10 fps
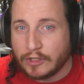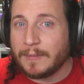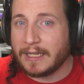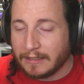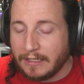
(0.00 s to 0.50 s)
to
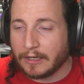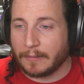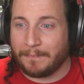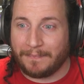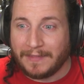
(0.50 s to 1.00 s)
be
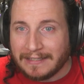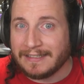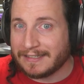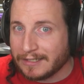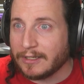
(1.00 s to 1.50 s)
clear, this
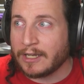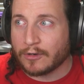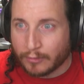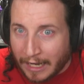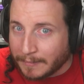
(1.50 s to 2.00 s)
is still
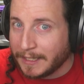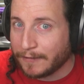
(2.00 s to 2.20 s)
incredibly